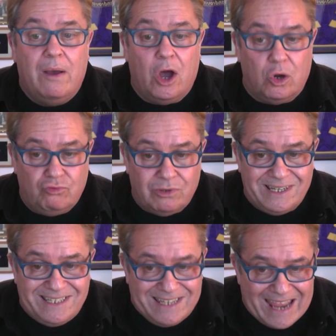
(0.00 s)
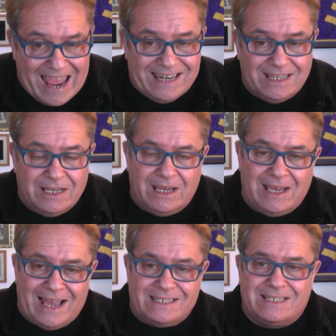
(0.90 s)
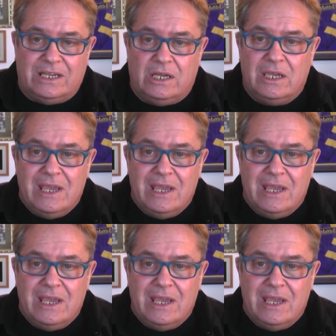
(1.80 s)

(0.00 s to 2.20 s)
110 at Ascot